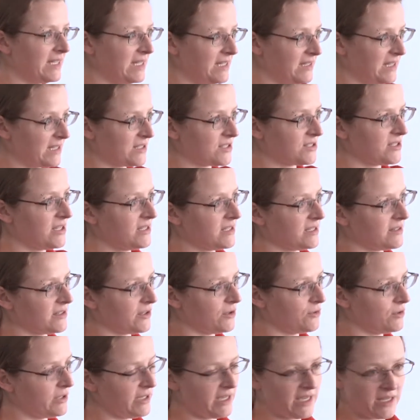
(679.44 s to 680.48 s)
in that study.
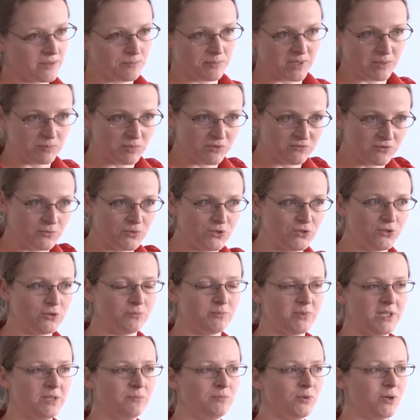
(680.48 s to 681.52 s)
They only had people from the
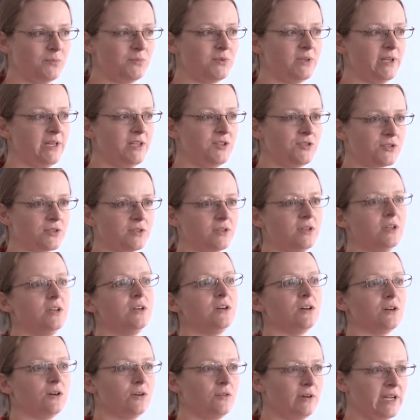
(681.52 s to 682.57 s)
European population.
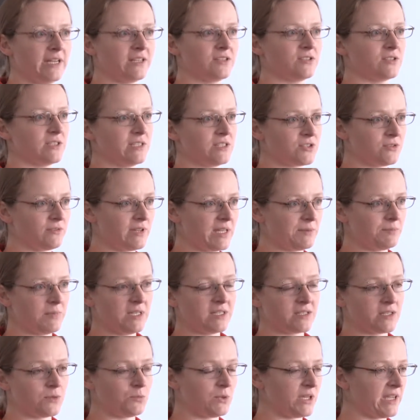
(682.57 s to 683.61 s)
Oh, actually, so that
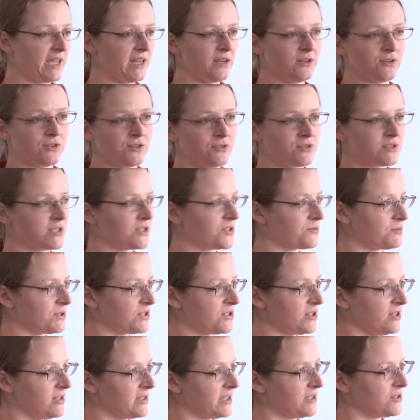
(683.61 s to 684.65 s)
means that we cannot use this
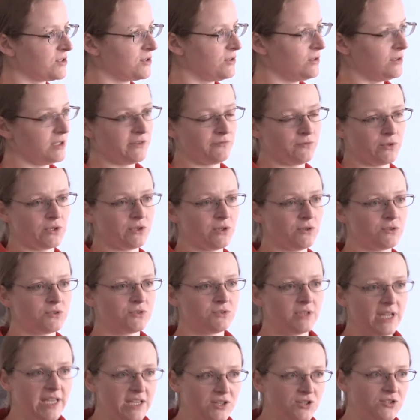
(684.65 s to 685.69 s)
result at all if we go
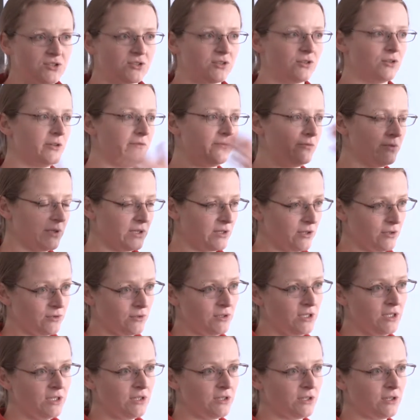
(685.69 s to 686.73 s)
to Asia or if we
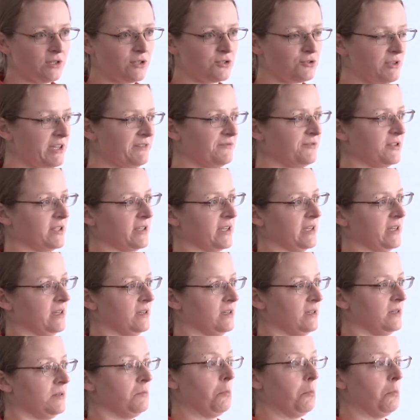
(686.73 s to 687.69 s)
go to Africa.